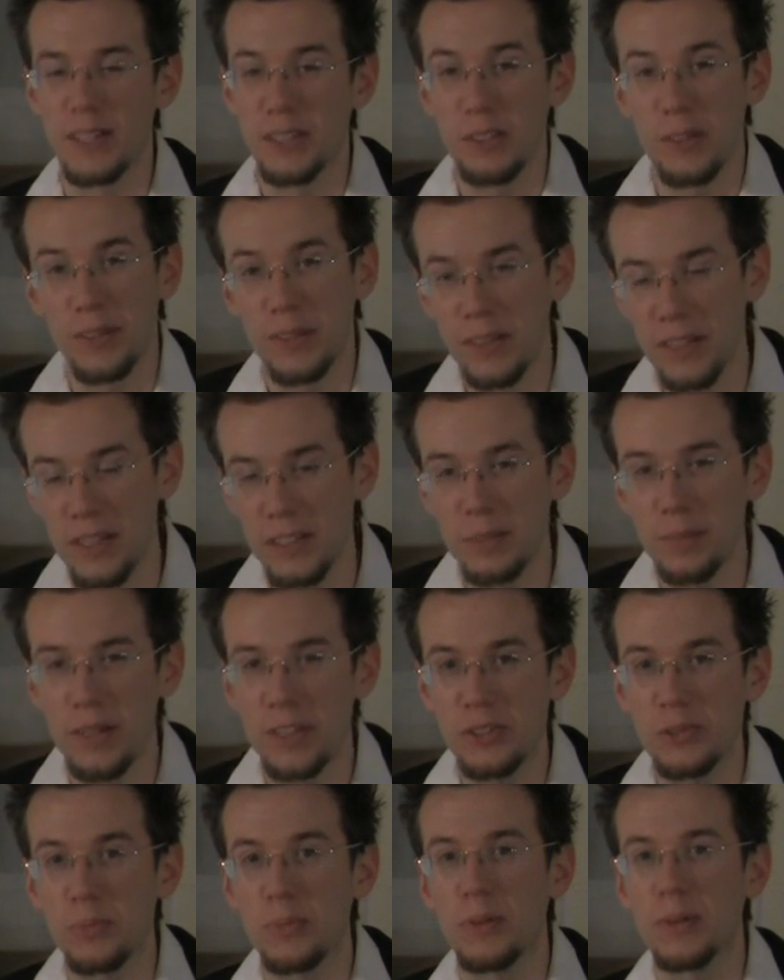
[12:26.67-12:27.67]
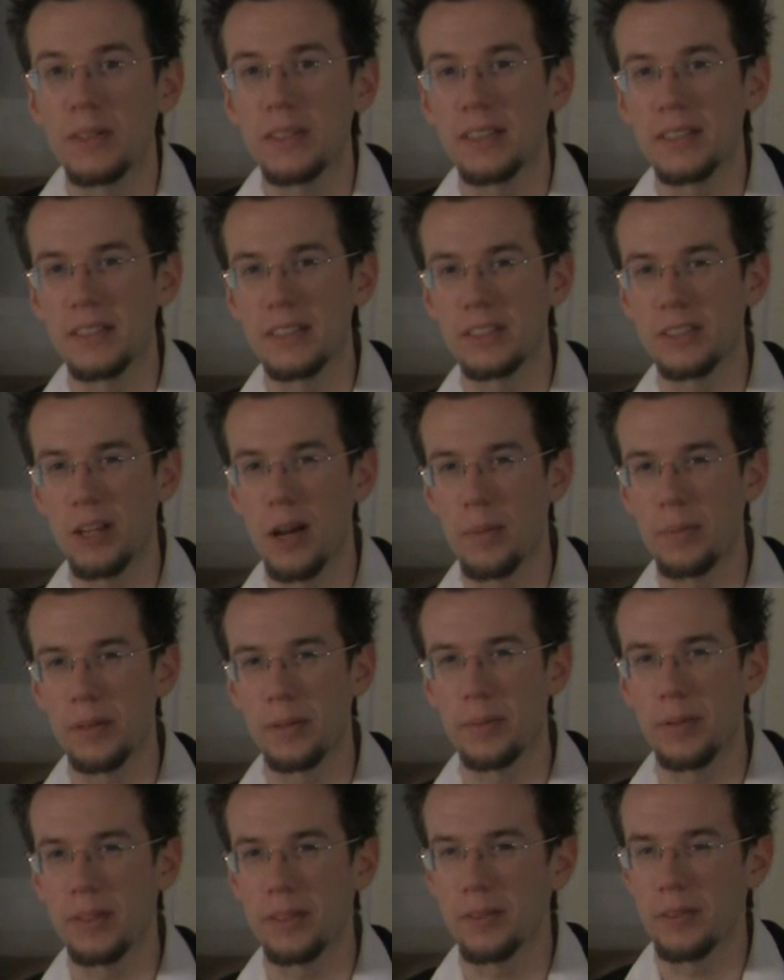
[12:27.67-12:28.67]
So there is much more to this
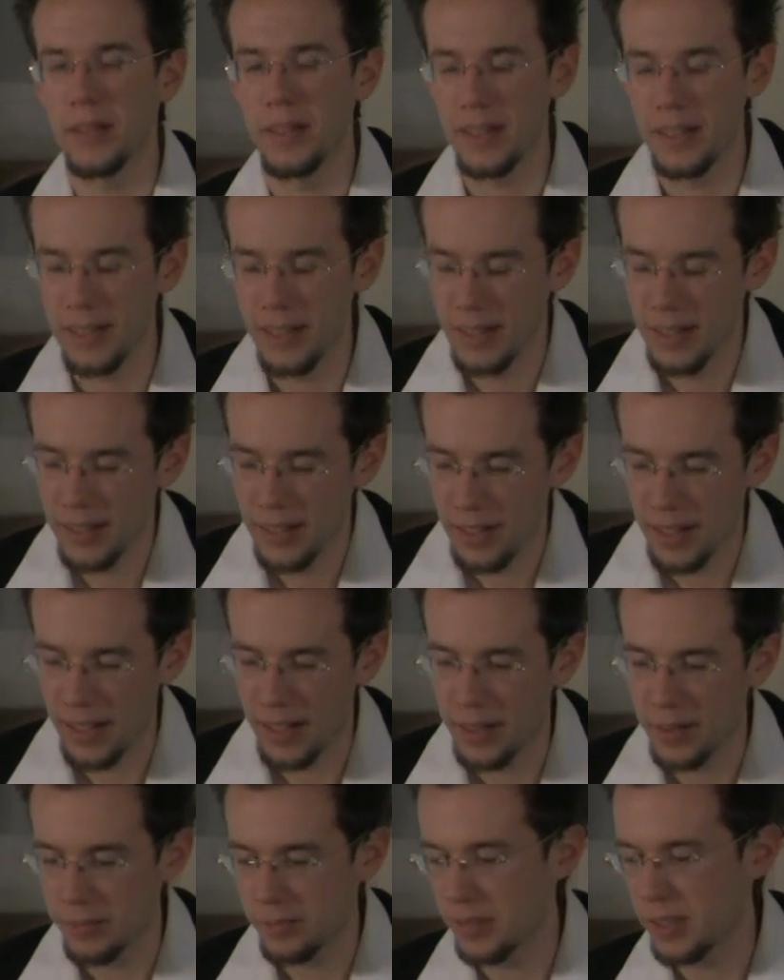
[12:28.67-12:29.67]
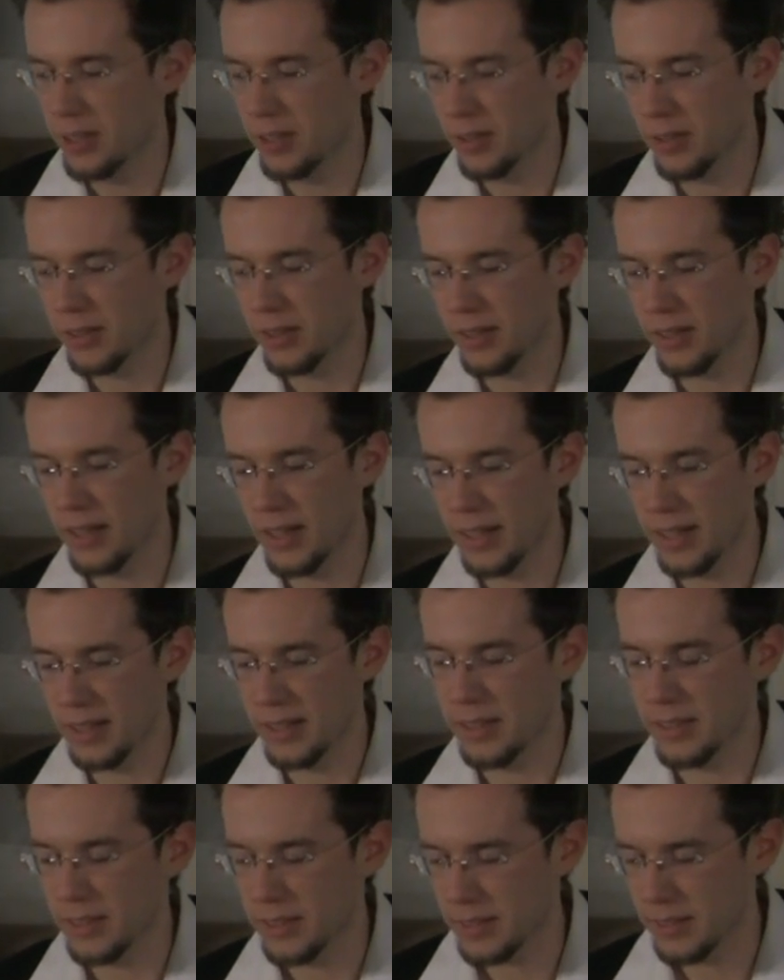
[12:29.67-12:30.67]
topic, by the way. You know, there
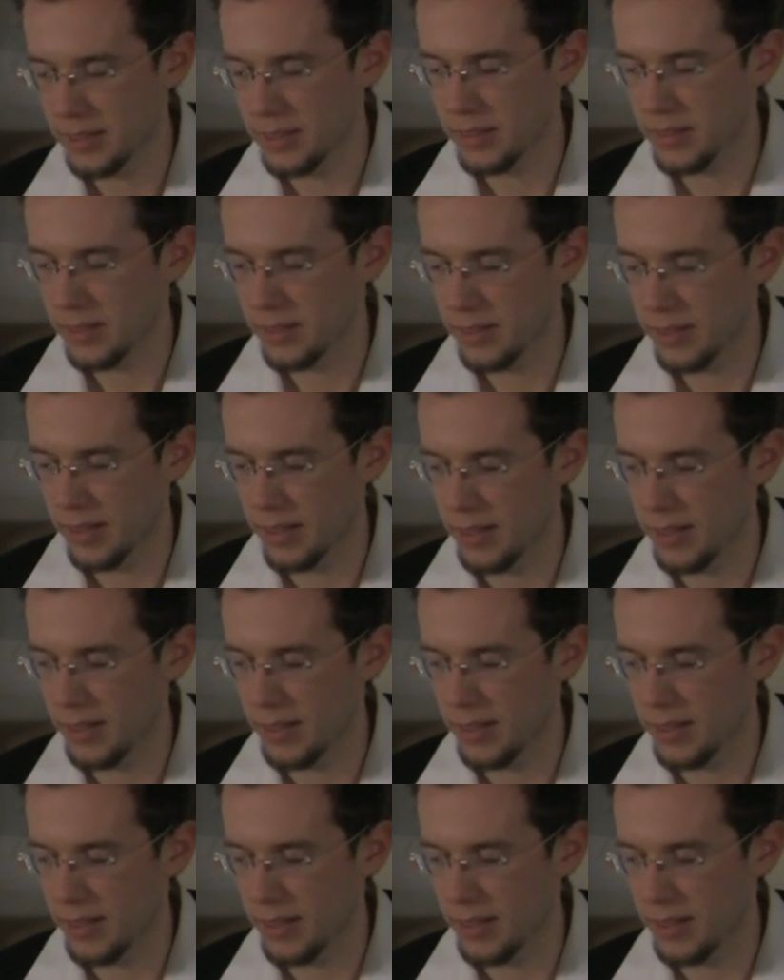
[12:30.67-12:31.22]
is,